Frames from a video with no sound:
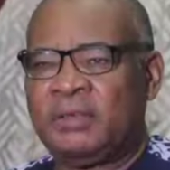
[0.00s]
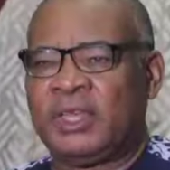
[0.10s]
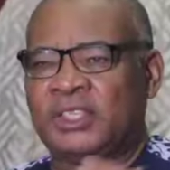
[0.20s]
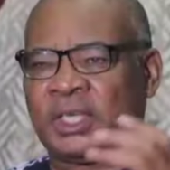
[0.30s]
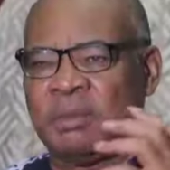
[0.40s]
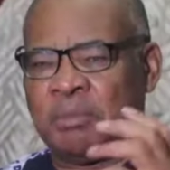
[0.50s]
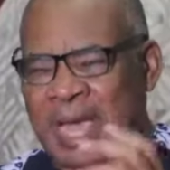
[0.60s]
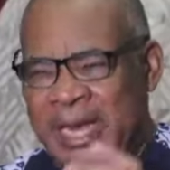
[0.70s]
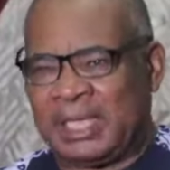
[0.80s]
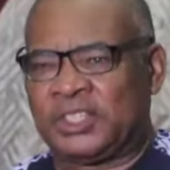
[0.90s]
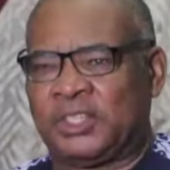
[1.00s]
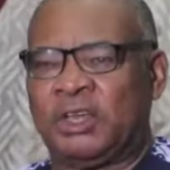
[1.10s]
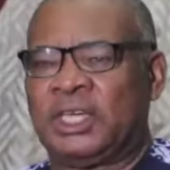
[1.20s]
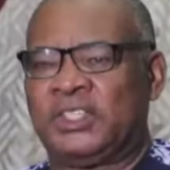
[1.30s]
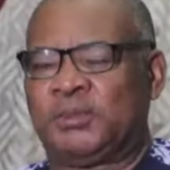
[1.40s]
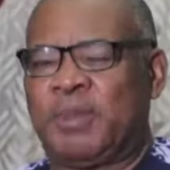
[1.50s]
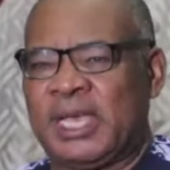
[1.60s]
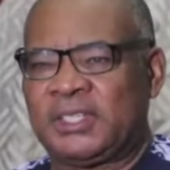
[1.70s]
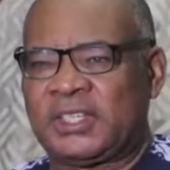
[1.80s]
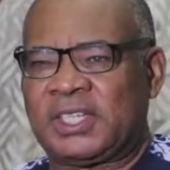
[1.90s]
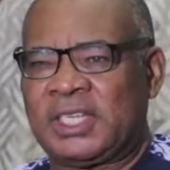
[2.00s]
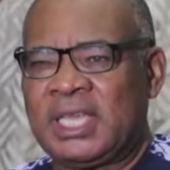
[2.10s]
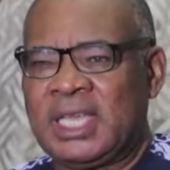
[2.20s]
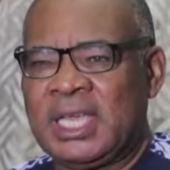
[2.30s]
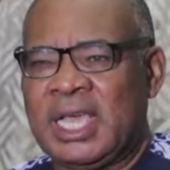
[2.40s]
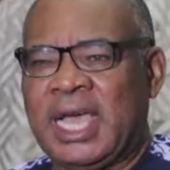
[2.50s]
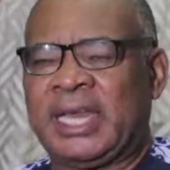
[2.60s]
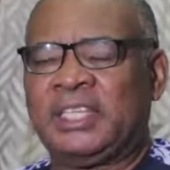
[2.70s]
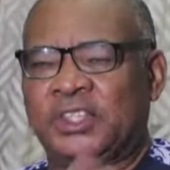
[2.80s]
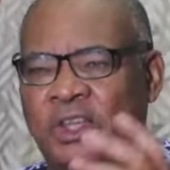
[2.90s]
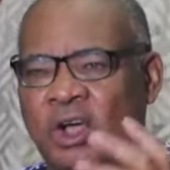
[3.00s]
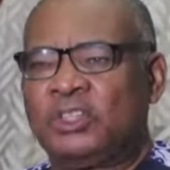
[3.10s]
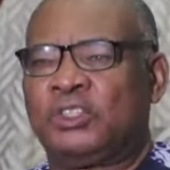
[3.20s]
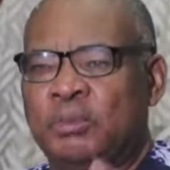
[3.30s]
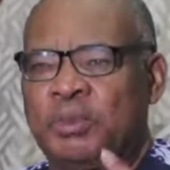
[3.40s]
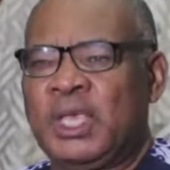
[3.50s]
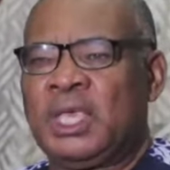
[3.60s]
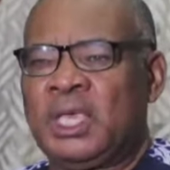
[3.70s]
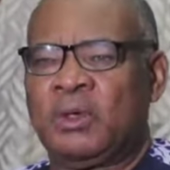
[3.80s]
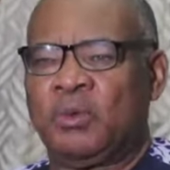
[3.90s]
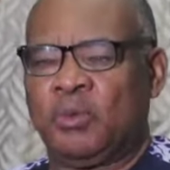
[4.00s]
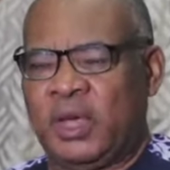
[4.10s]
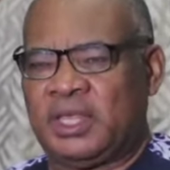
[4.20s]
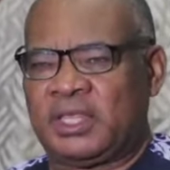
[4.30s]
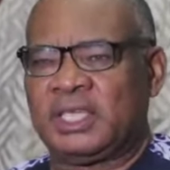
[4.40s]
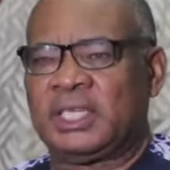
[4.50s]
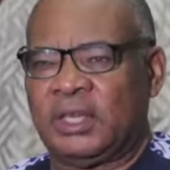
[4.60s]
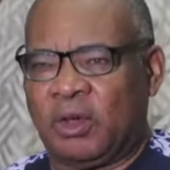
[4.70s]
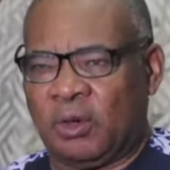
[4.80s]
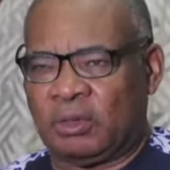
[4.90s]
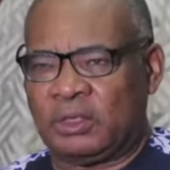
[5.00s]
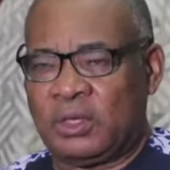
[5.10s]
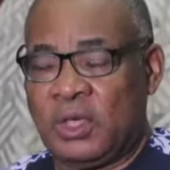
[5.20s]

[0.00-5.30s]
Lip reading: This man has done his best and is gone to be with the Lord.